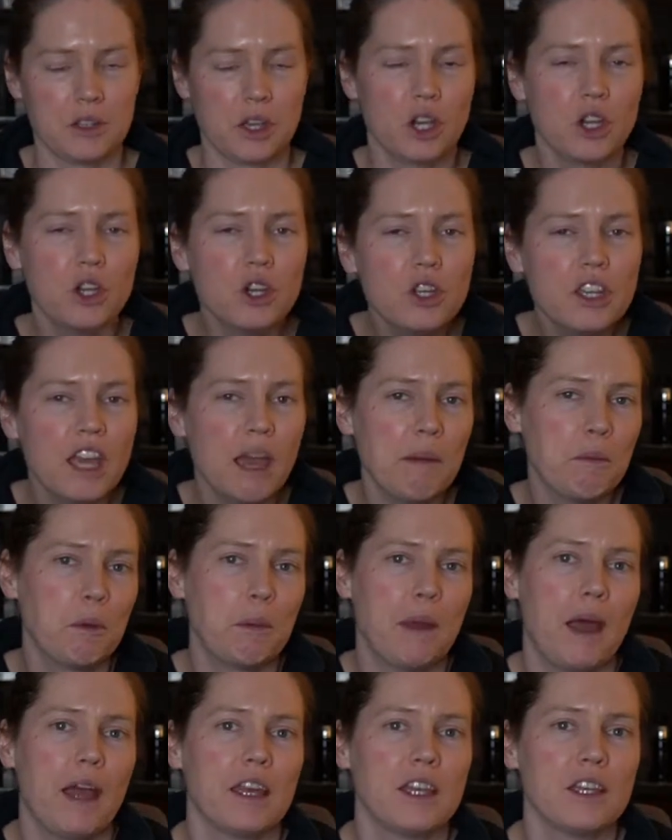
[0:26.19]
A good camera
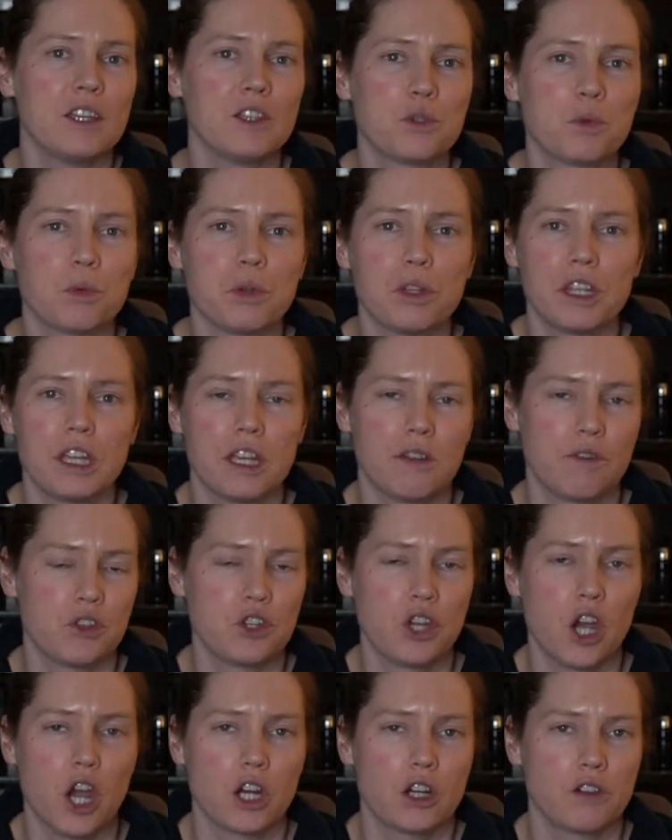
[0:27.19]
bag is really a
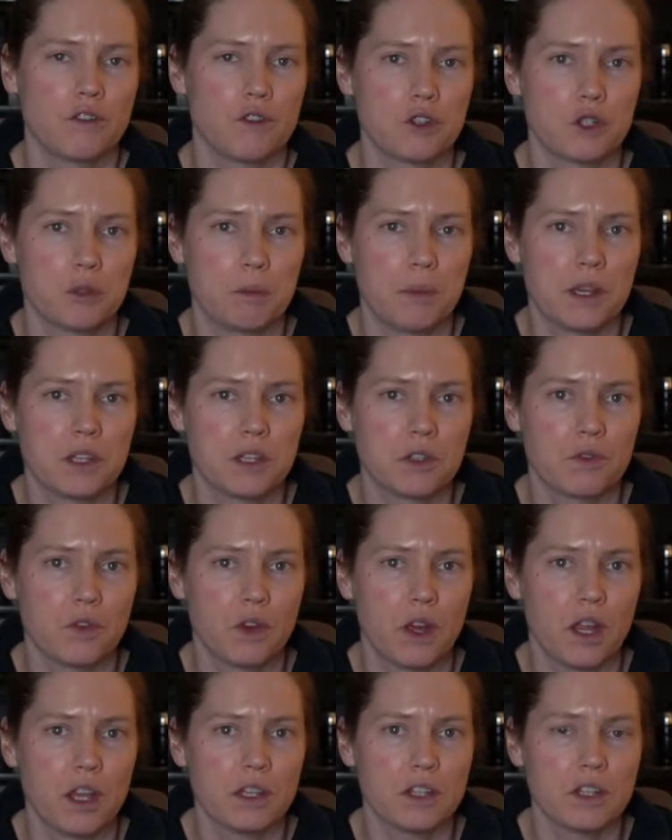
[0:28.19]
photographer's best
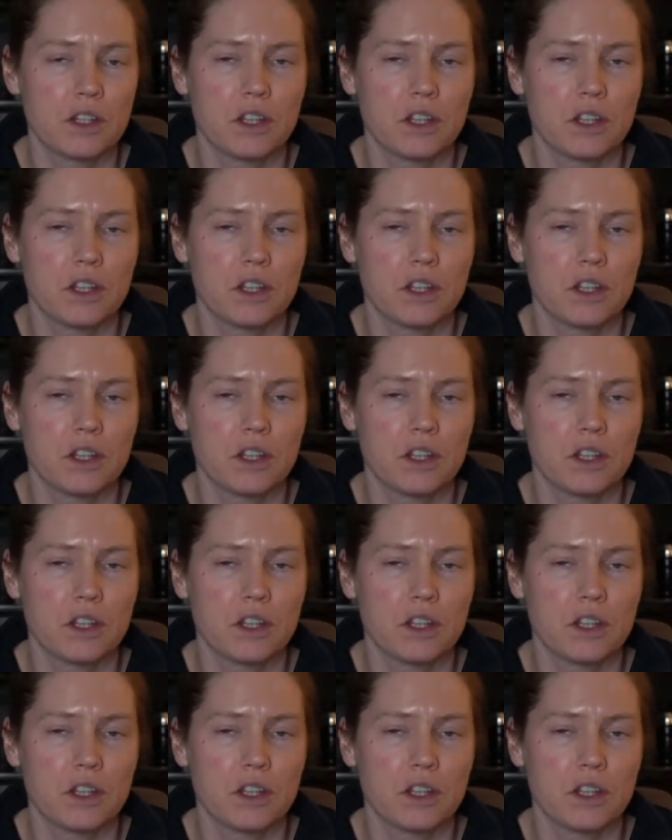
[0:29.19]
friend,